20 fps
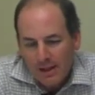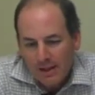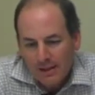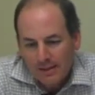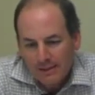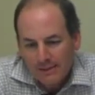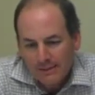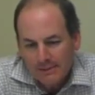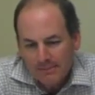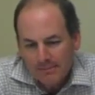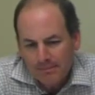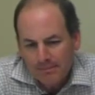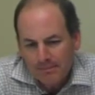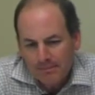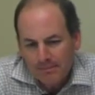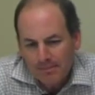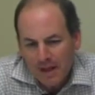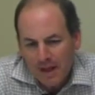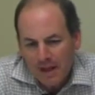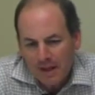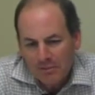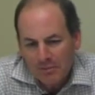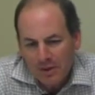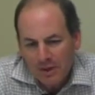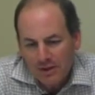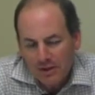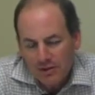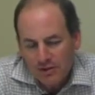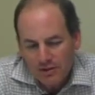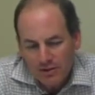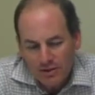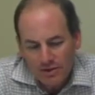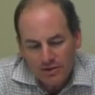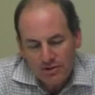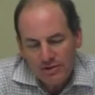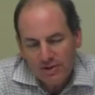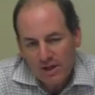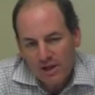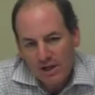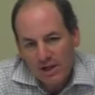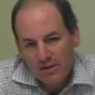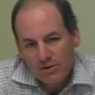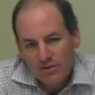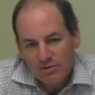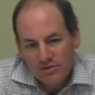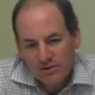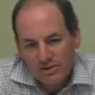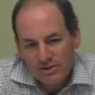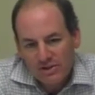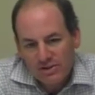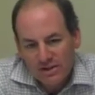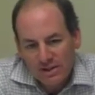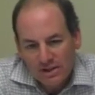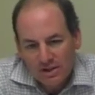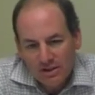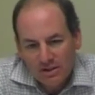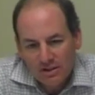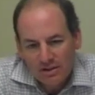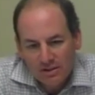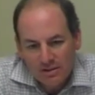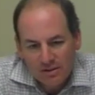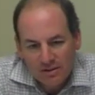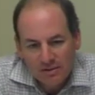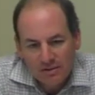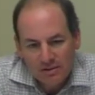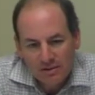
And my concern is that I don't see